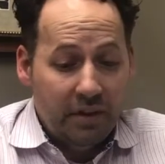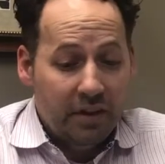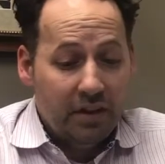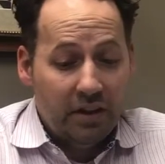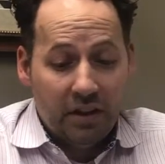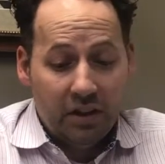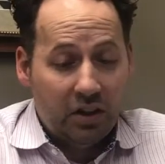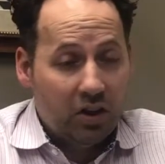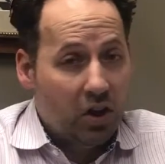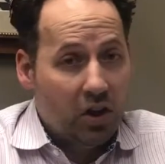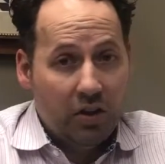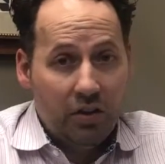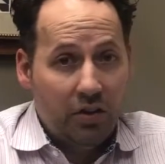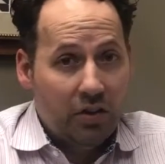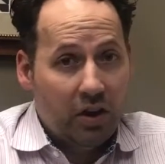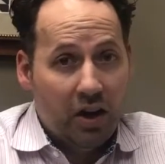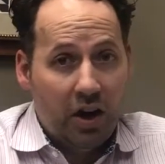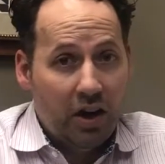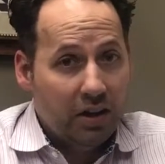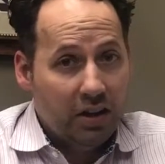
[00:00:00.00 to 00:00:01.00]
the
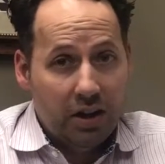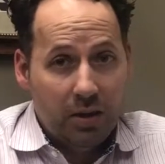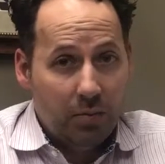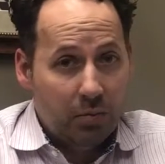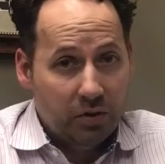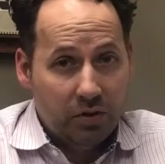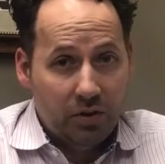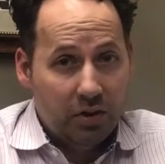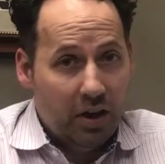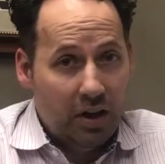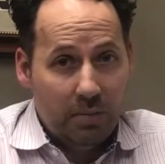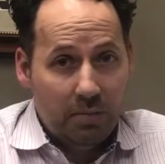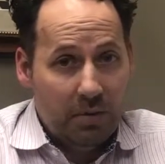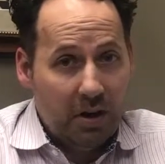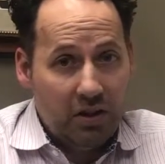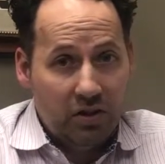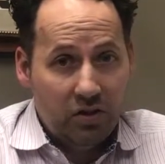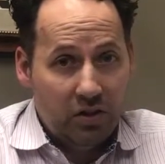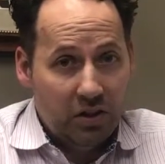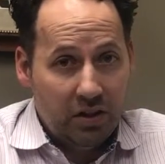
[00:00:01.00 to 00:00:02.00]
hot tub was not
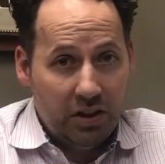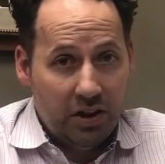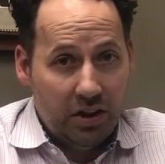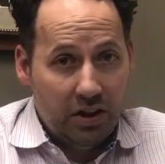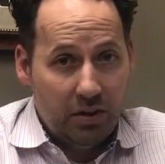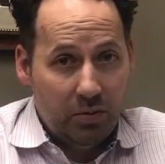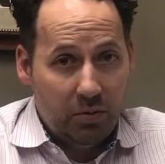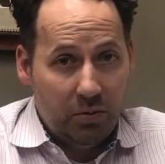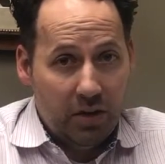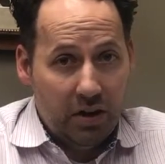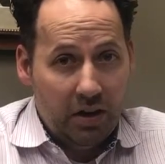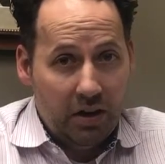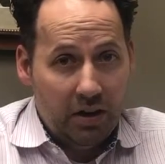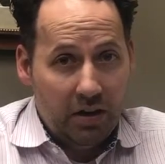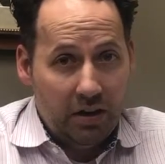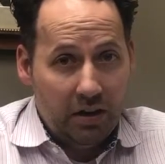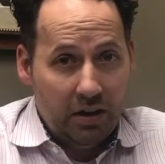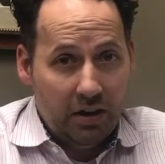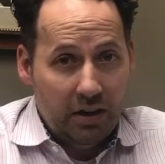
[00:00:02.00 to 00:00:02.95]
mentioned anywhere,